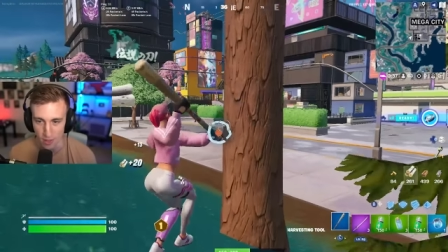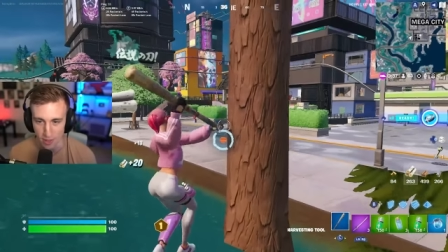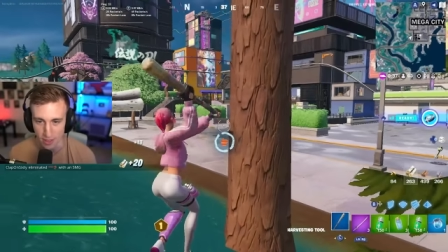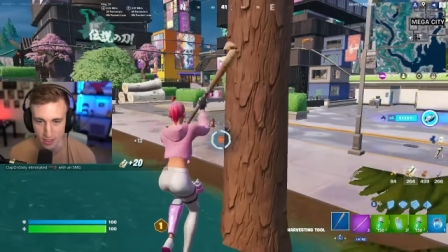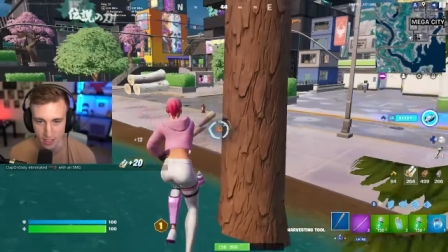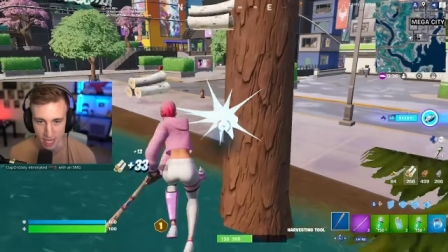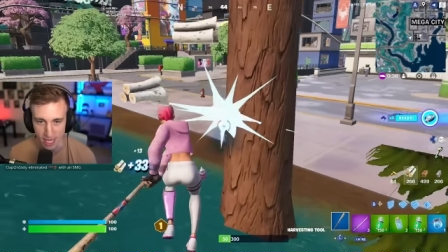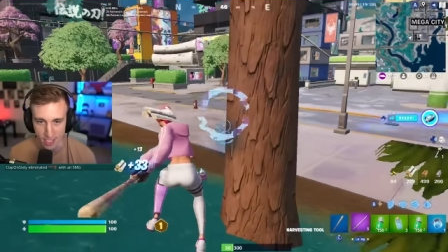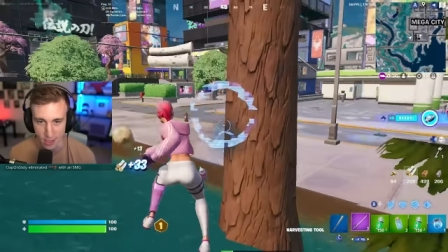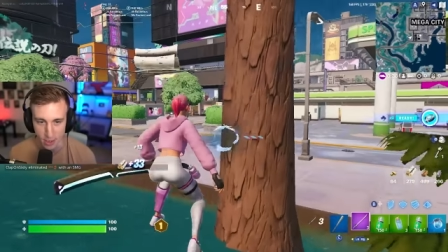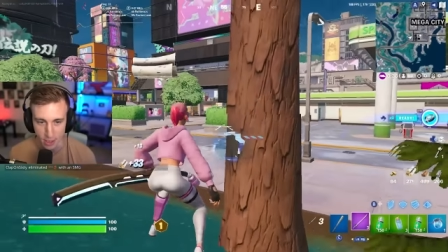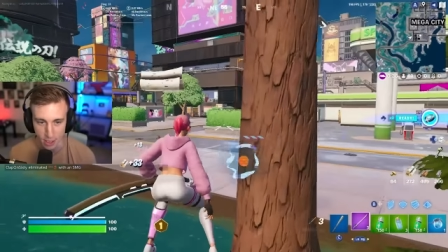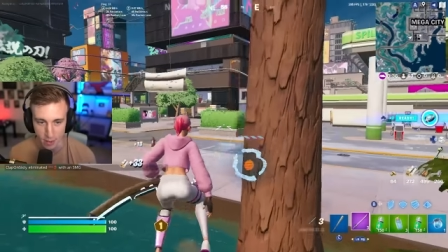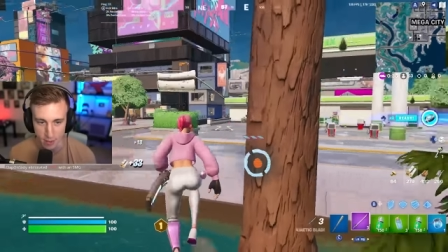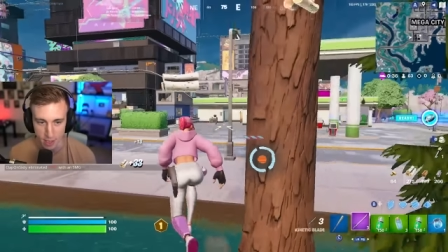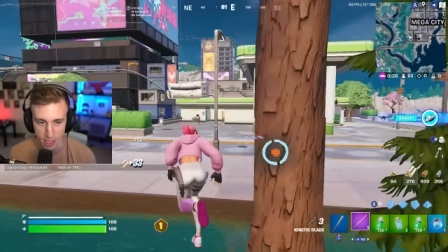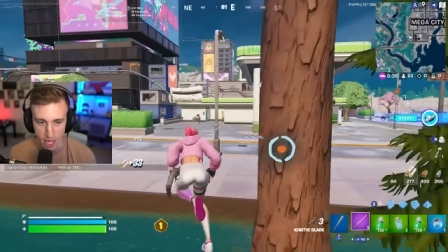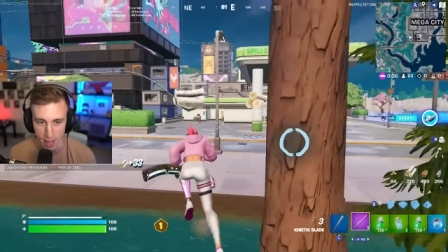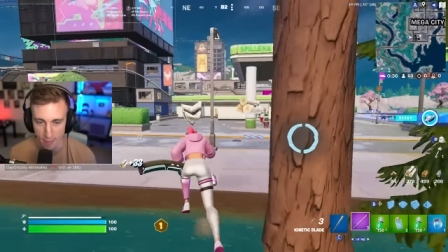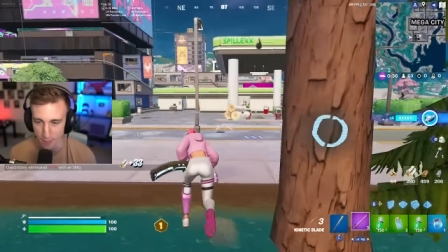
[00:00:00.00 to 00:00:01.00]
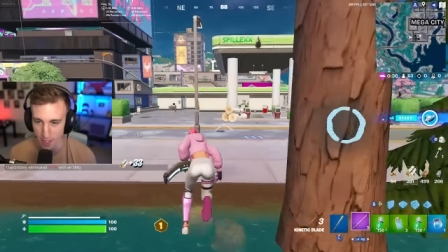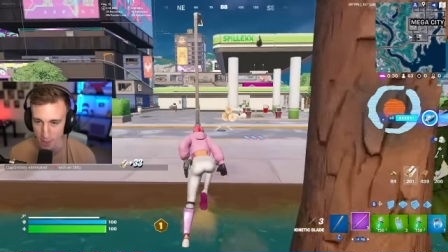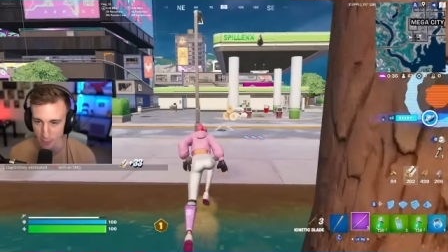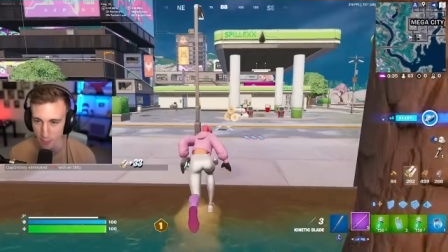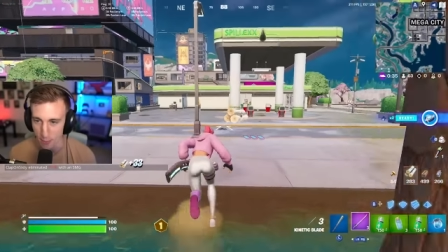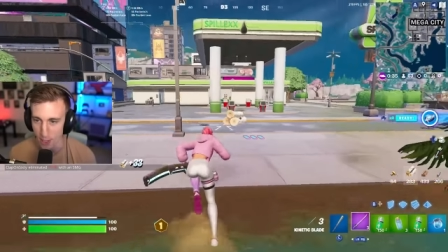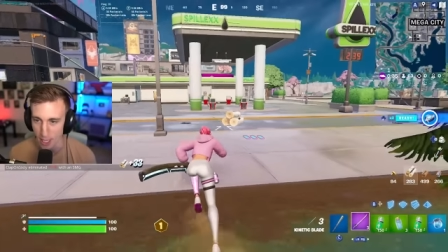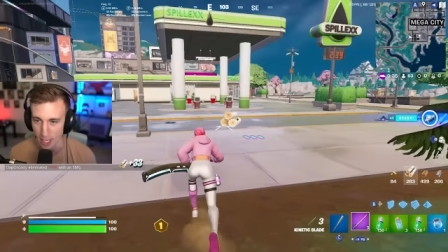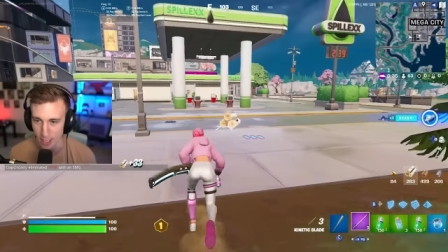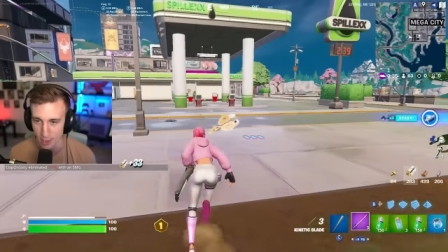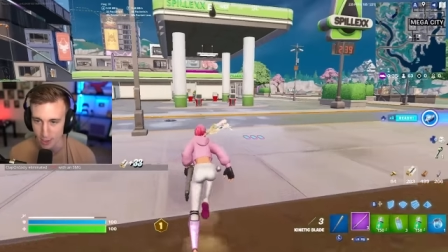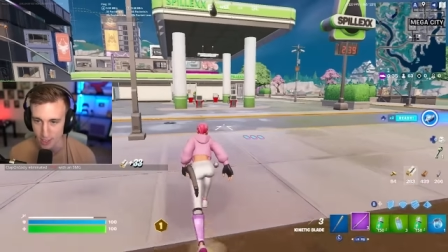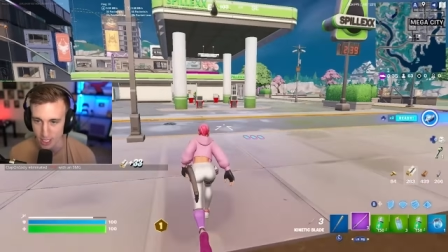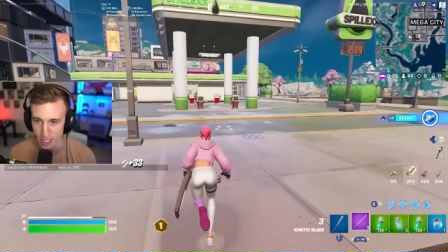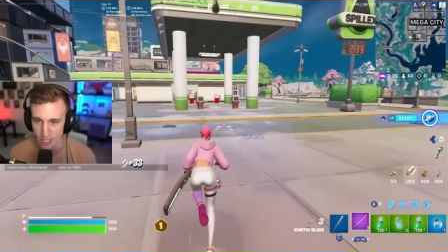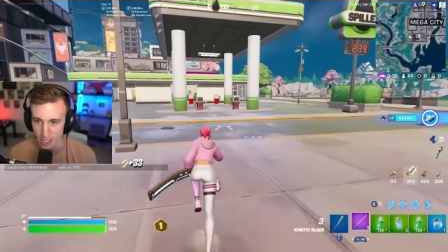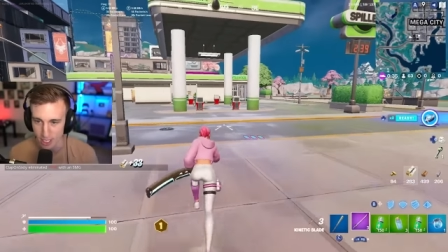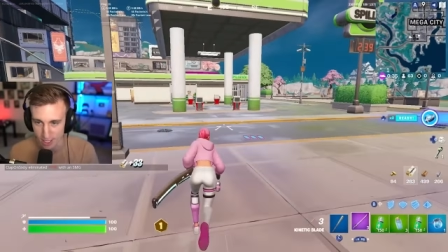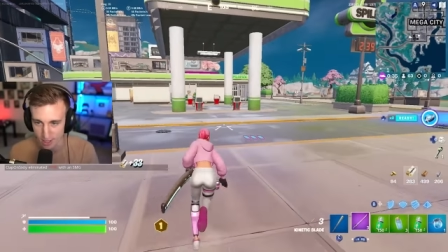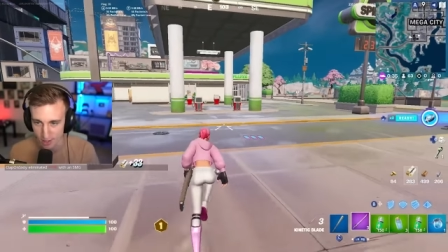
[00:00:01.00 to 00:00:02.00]
there's actually going to be that many players
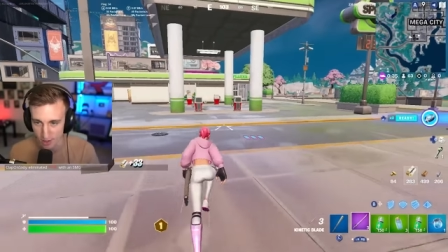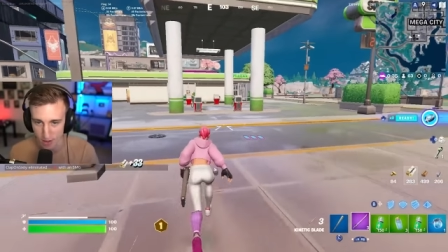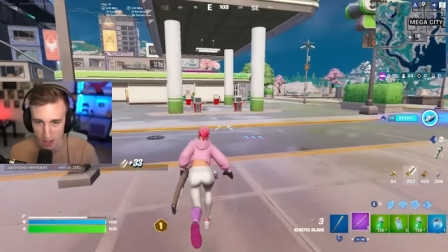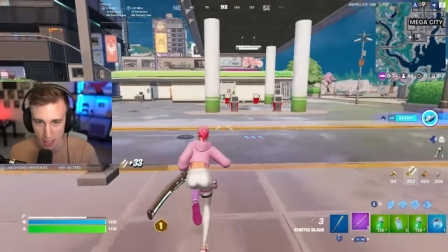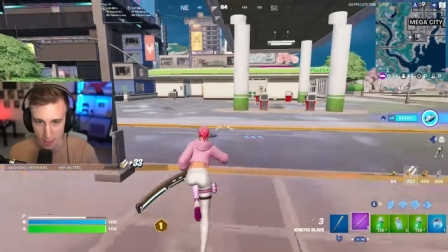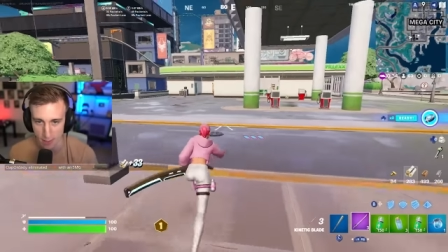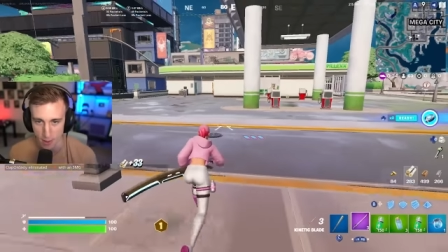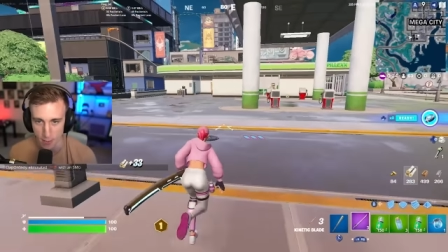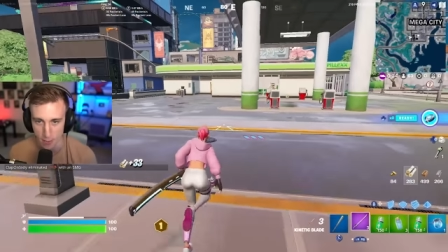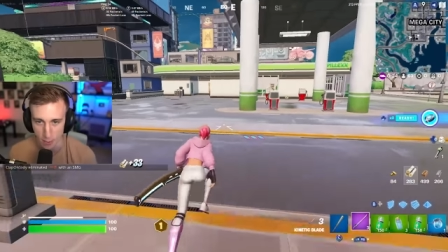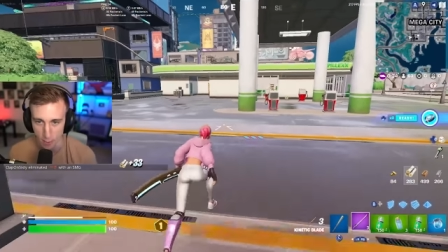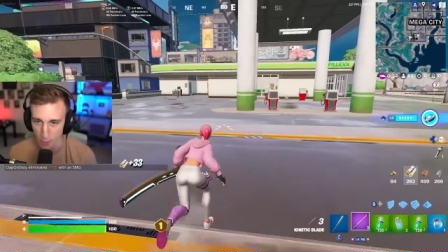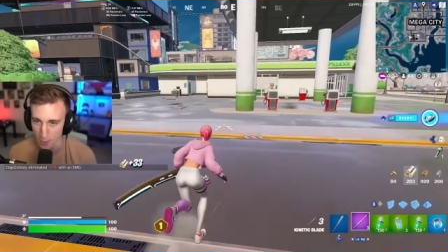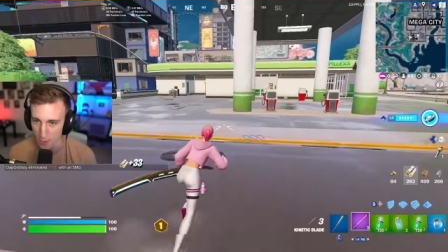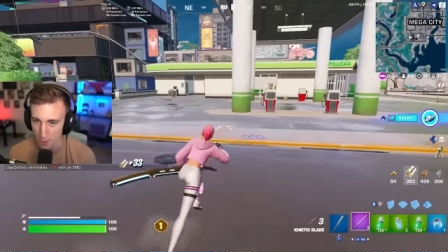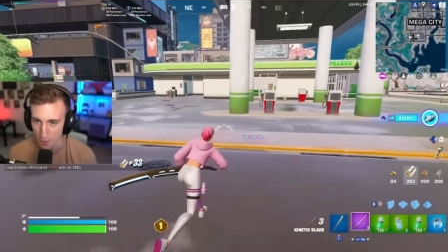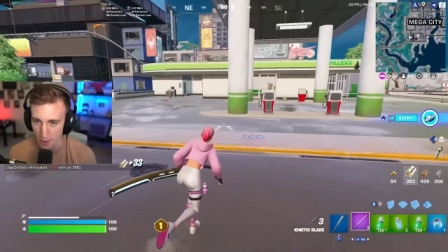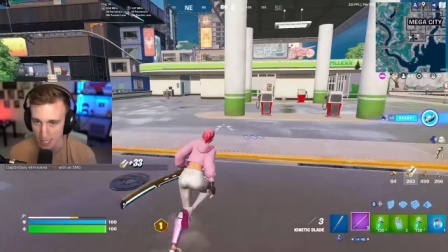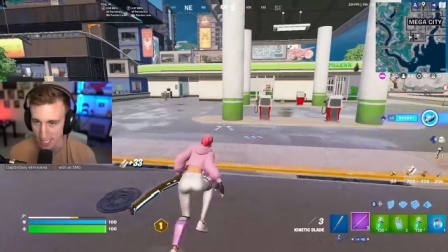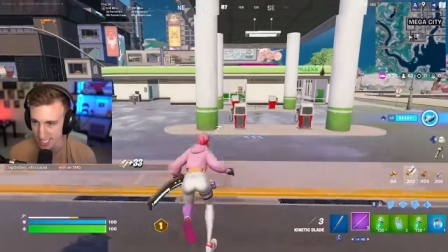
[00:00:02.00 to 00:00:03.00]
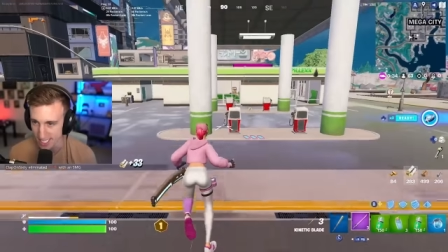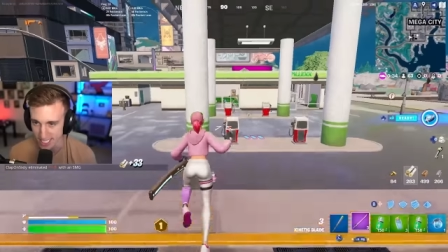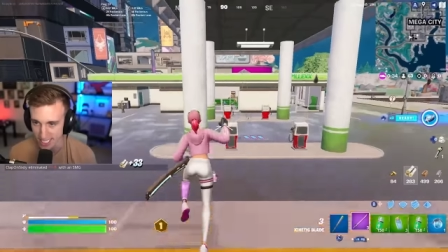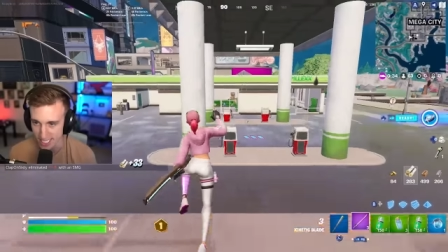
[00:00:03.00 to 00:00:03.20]
here because a lot of people will be playing